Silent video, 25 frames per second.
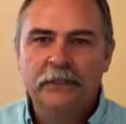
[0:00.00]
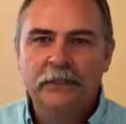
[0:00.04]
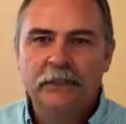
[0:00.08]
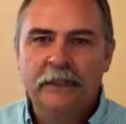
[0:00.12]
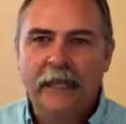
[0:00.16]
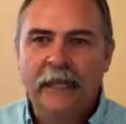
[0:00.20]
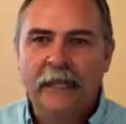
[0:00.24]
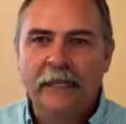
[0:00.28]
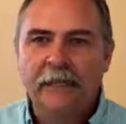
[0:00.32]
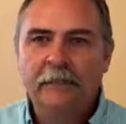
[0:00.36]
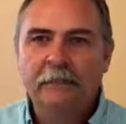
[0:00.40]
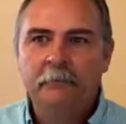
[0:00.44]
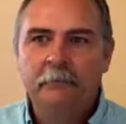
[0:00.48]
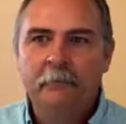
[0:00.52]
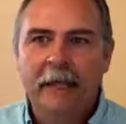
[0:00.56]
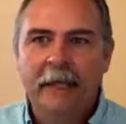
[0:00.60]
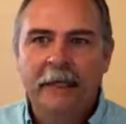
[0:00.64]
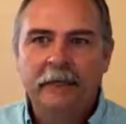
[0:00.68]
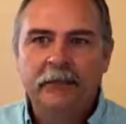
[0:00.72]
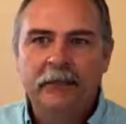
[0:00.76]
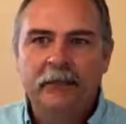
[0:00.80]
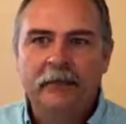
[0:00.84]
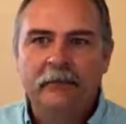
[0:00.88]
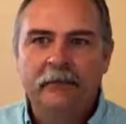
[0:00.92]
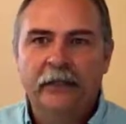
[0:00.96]
State
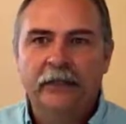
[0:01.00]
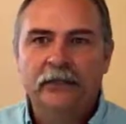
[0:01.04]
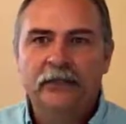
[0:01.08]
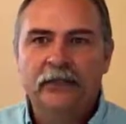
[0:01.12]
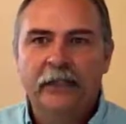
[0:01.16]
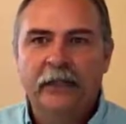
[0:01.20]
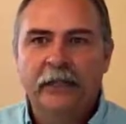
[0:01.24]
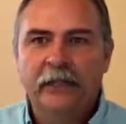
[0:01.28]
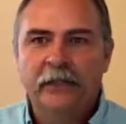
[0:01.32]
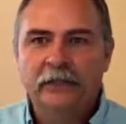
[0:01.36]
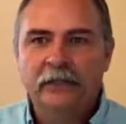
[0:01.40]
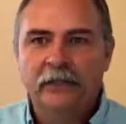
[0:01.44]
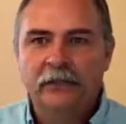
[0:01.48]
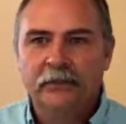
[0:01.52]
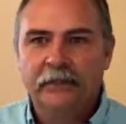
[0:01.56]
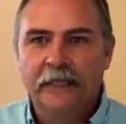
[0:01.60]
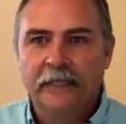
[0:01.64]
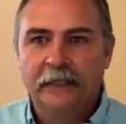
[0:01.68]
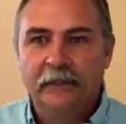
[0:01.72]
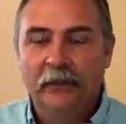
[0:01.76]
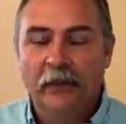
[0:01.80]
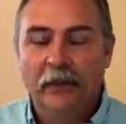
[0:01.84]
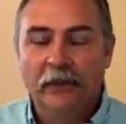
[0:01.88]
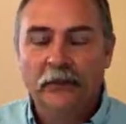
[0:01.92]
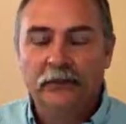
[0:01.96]
Master of Educational
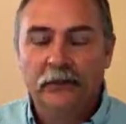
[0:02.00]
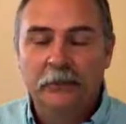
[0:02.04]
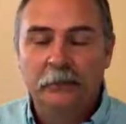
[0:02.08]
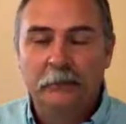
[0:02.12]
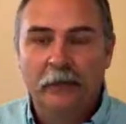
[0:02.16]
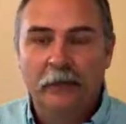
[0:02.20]
Technology